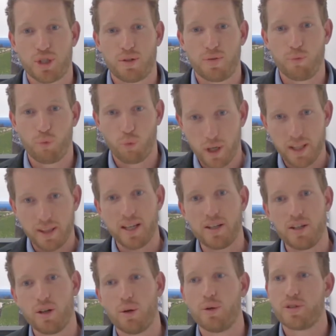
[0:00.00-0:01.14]
which
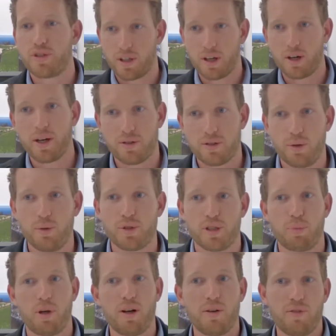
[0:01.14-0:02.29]
we then use to go out
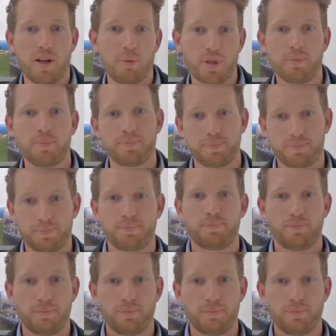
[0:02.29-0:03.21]
to supply farms.